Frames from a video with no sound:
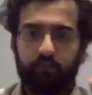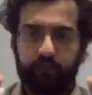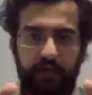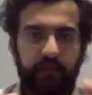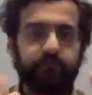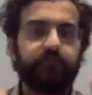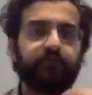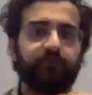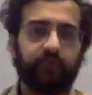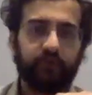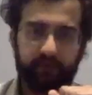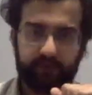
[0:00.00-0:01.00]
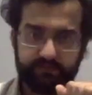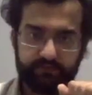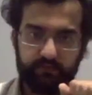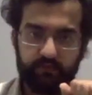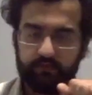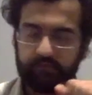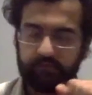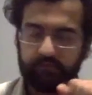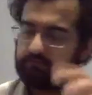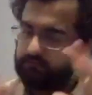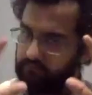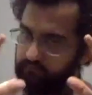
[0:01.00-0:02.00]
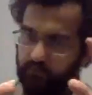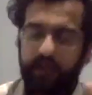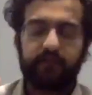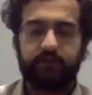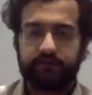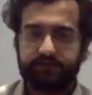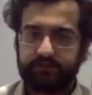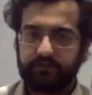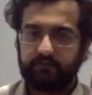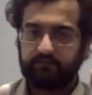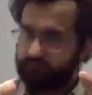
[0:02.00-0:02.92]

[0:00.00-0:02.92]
would help you focus more for ADHD.